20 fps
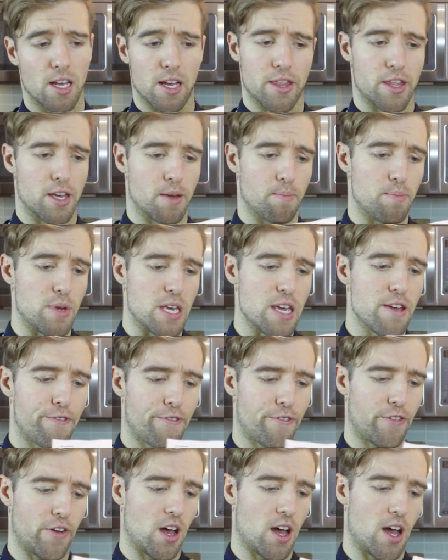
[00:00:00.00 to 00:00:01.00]
I think
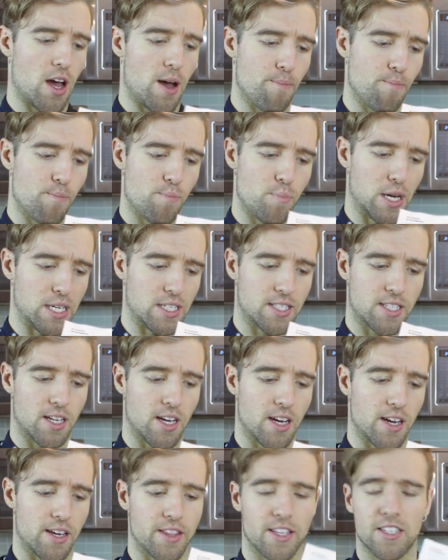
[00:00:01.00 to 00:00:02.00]
beef, um, but
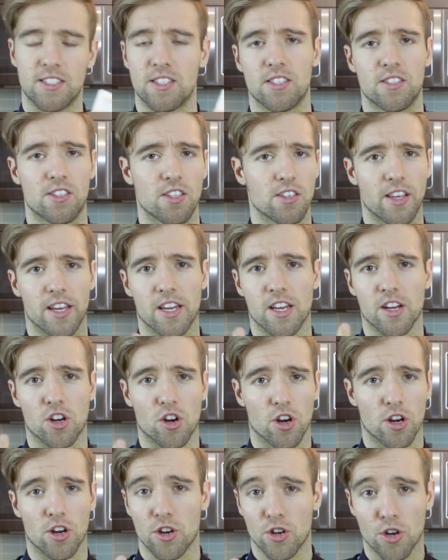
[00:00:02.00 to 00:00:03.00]
uh, this is like a
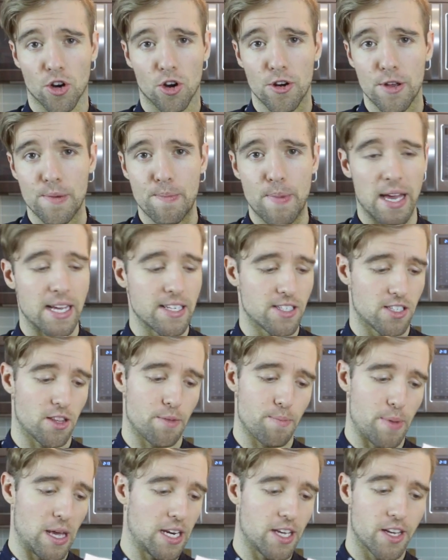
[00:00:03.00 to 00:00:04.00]
curry paste, so the
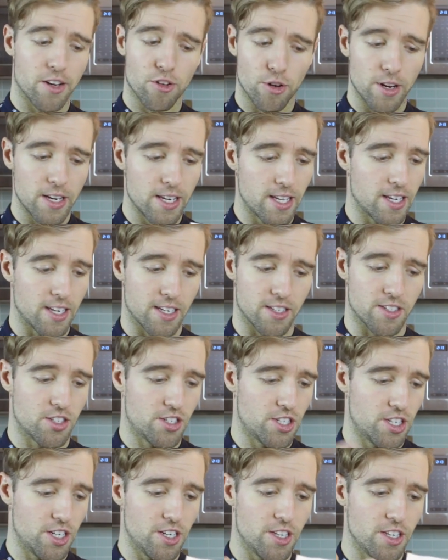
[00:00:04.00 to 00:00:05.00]
main ingredient is
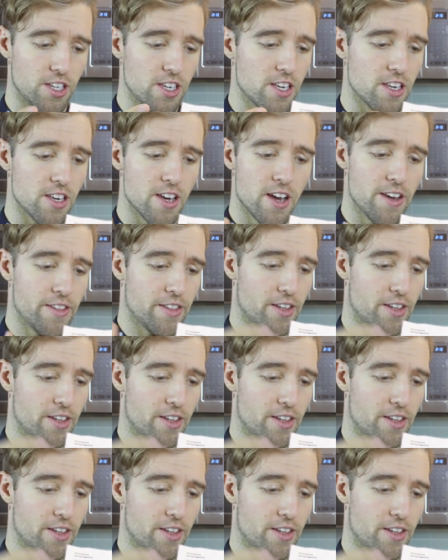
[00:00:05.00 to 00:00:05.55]
chili,